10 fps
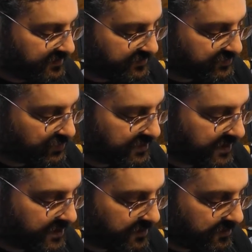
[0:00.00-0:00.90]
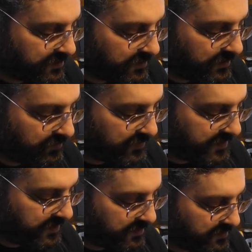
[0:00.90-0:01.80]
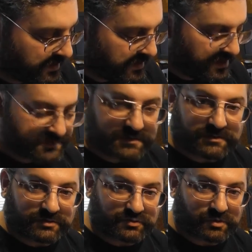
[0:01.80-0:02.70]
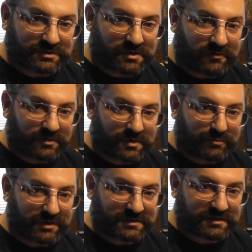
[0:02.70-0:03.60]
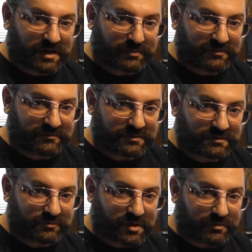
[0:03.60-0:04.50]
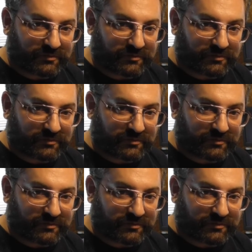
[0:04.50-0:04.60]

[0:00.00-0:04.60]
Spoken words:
There's one here, and then there's one covered up by the top of the grip.